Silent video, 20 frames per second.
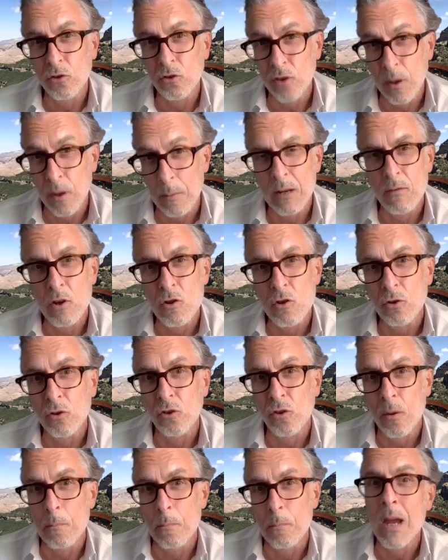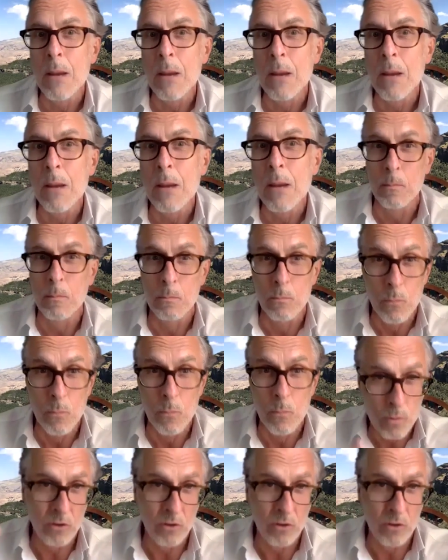some individuals, that may make them more